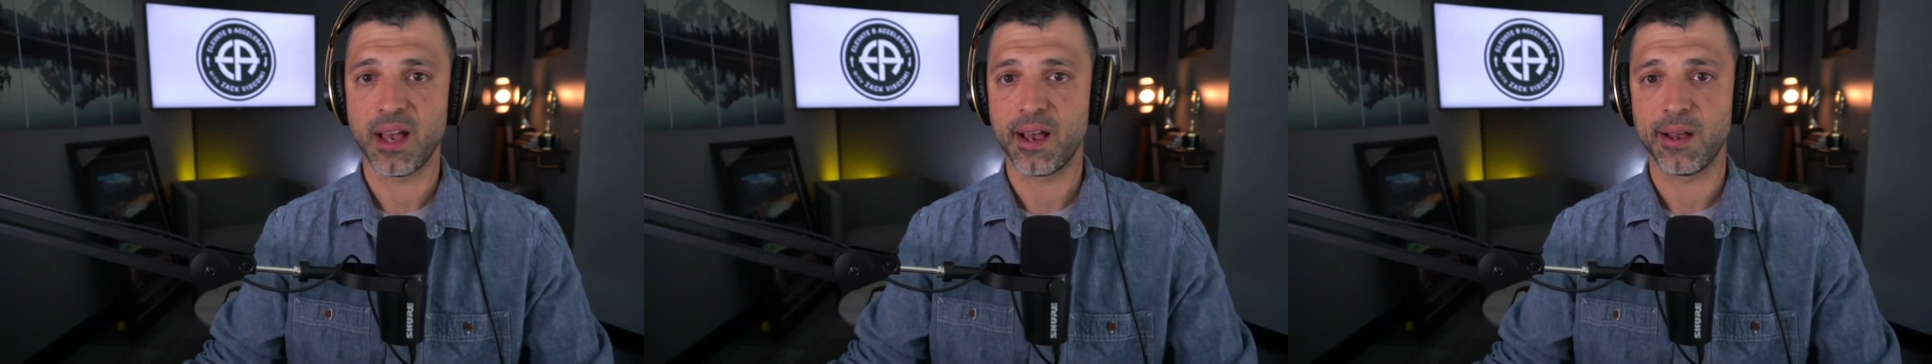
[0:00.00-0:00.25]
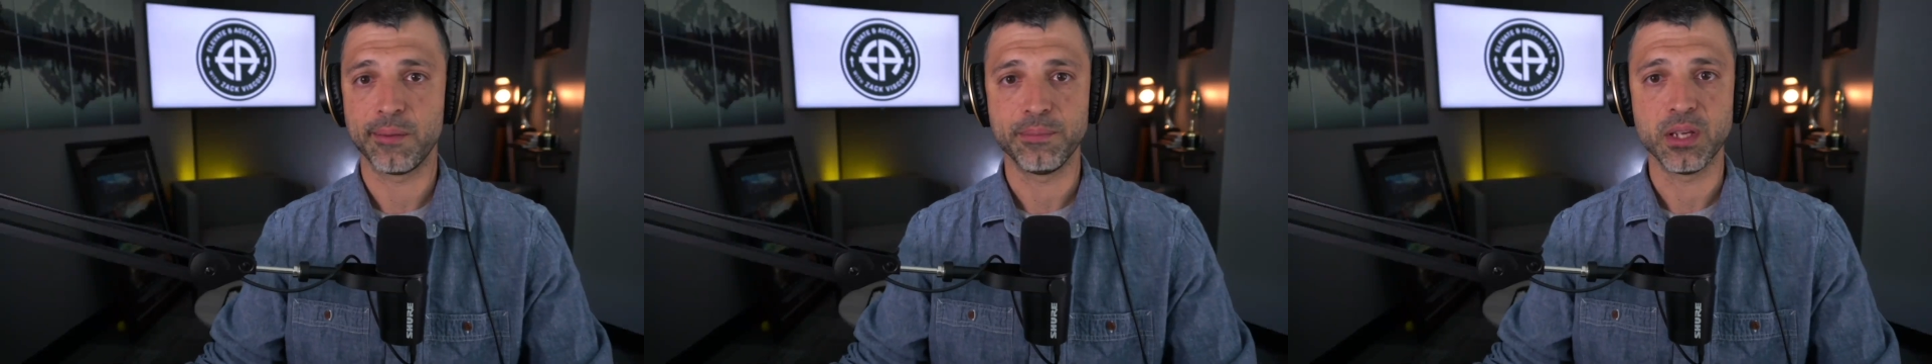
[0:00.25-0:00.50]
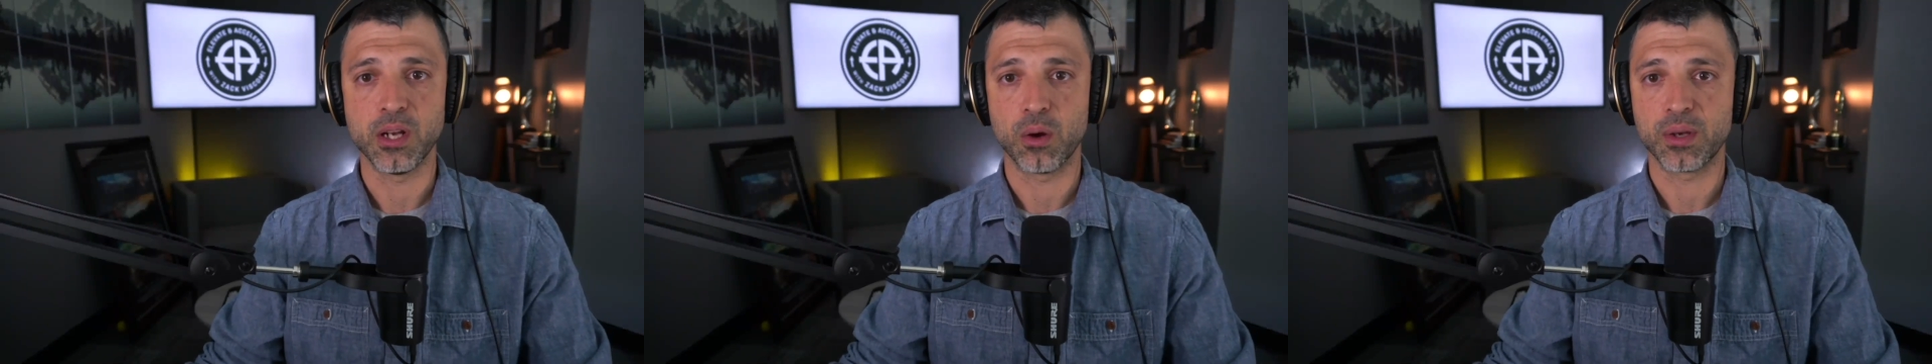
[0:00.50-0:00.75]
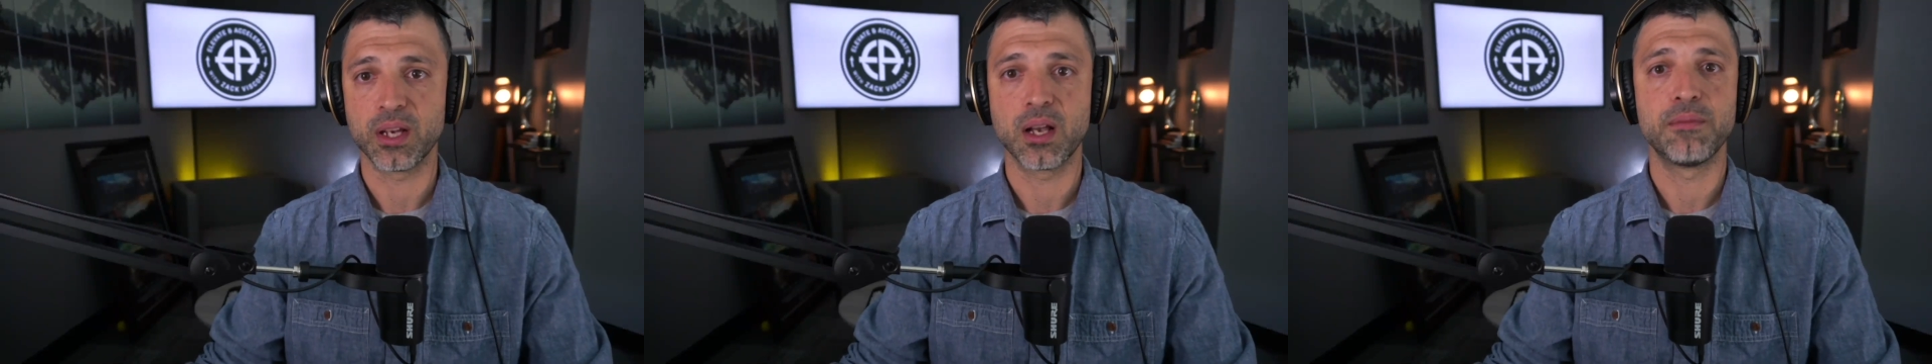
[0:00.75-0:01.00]
um, you know,
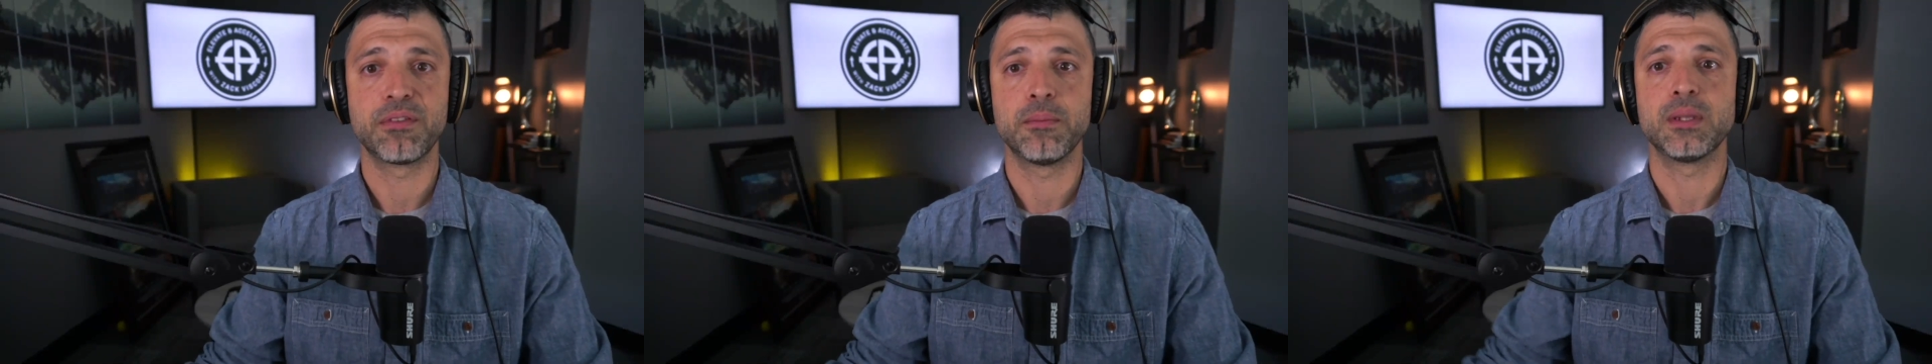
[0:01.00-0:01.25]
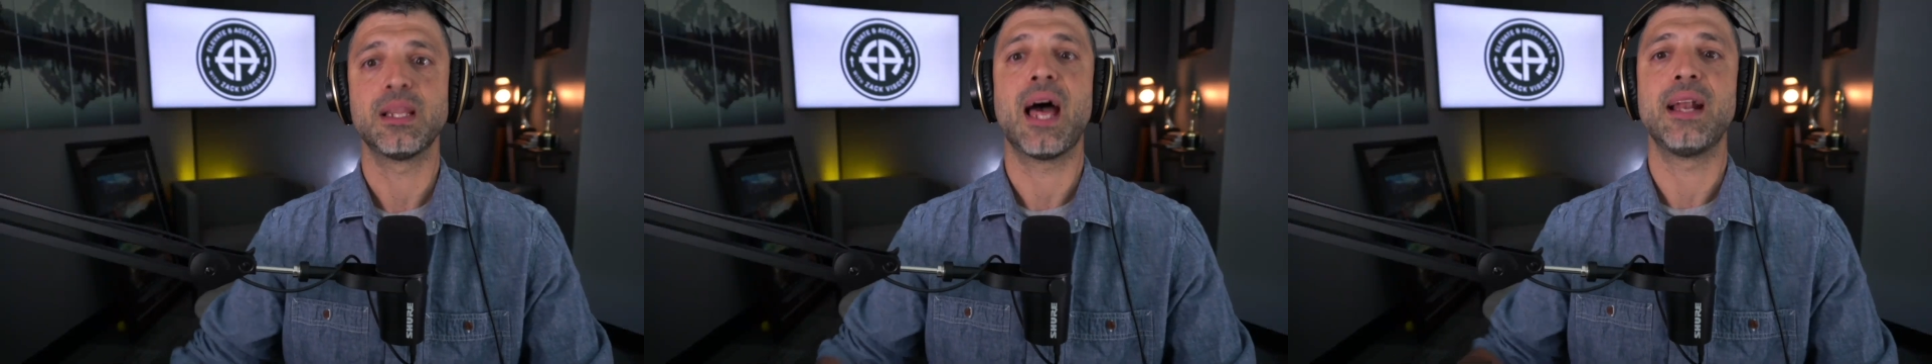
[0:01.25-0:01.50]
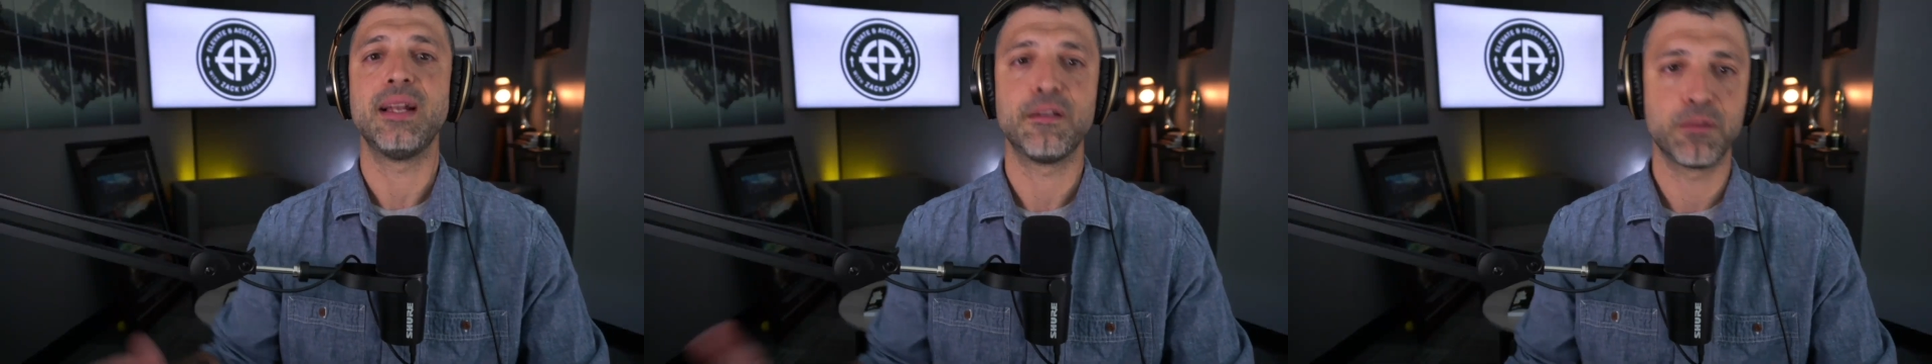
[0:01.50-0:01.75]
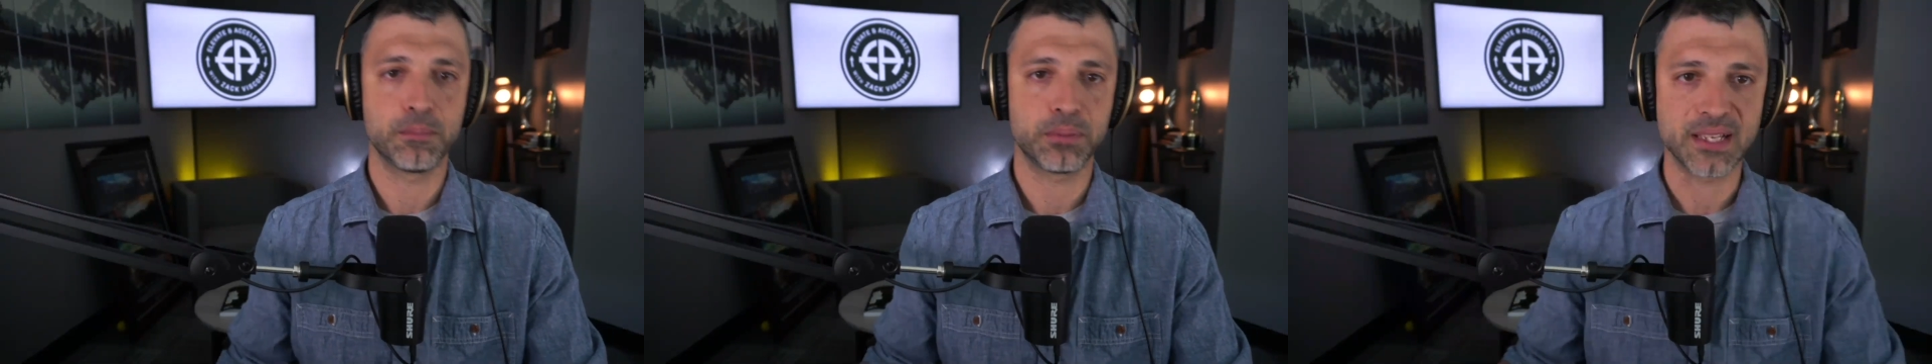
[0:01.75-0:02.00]
can come from a lot of
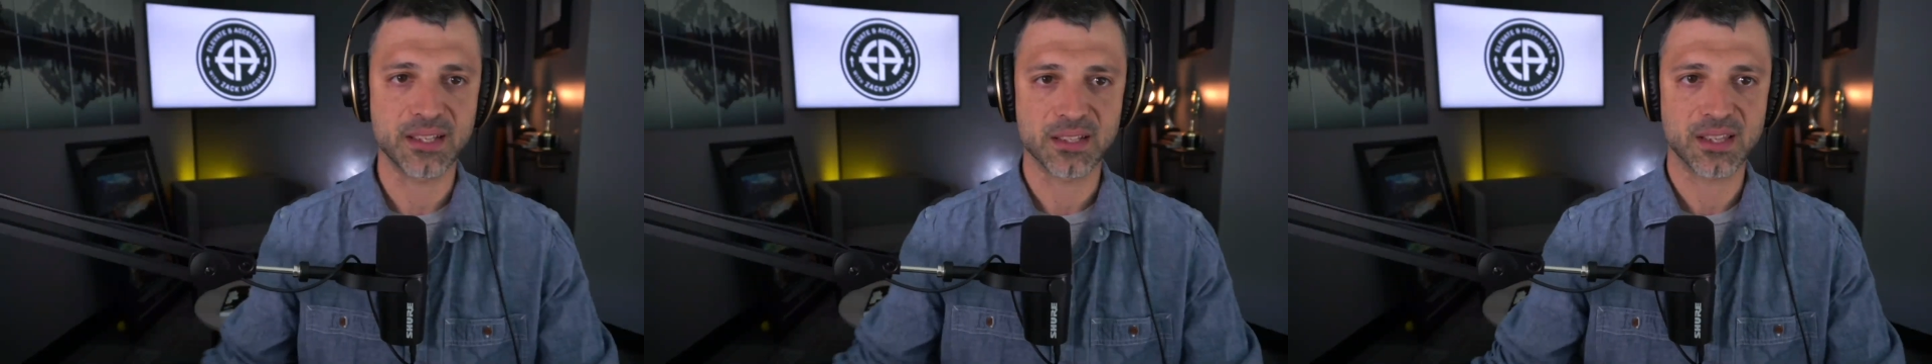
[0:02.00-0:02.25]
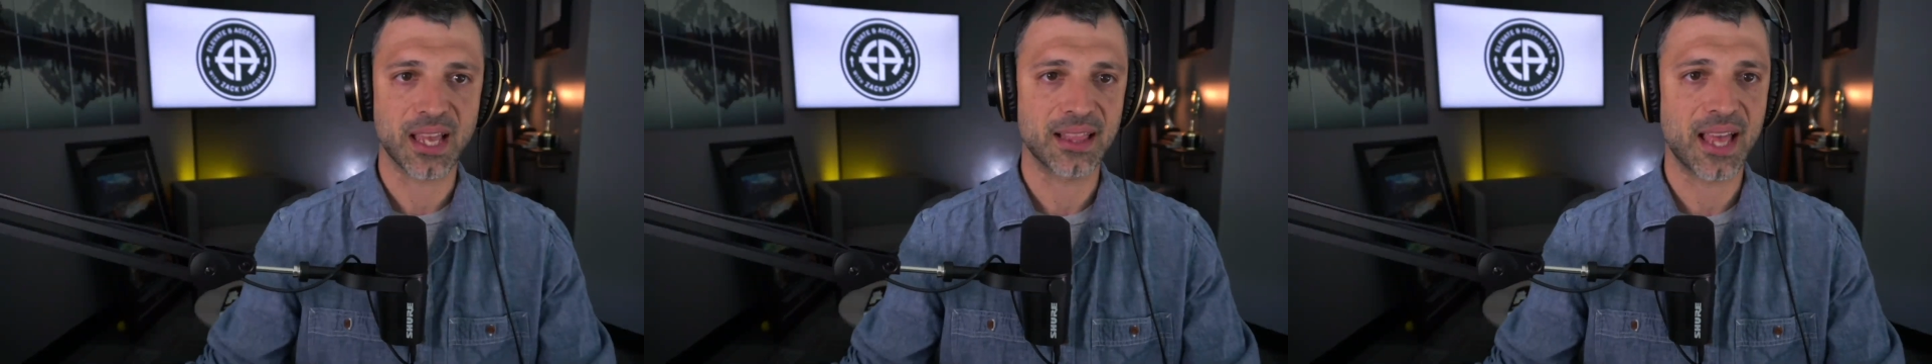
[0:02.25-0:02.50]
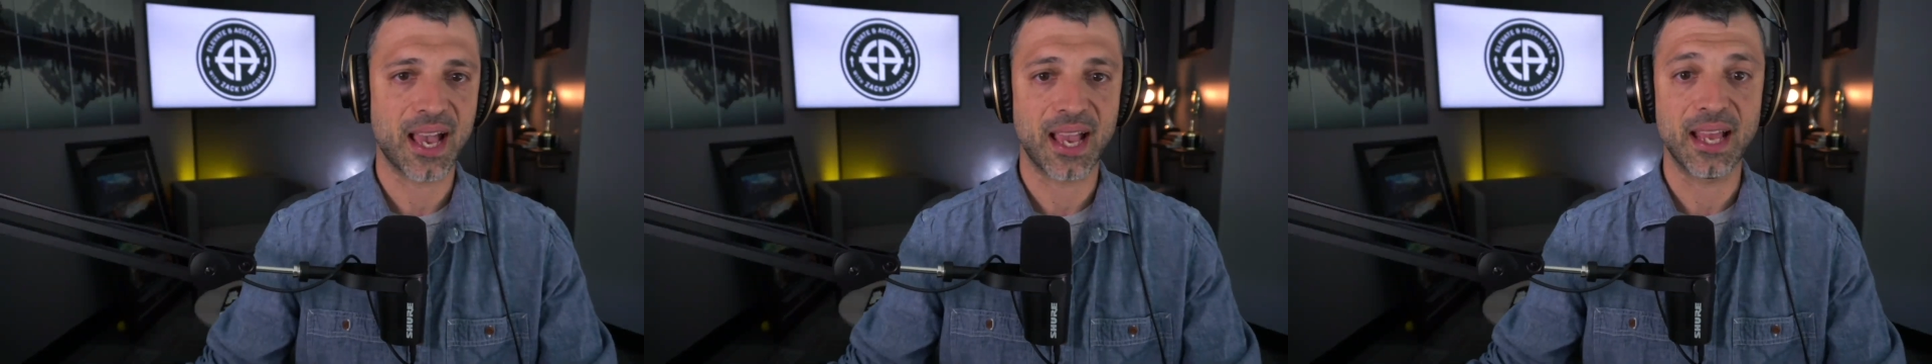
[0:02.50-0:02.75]
different places like that.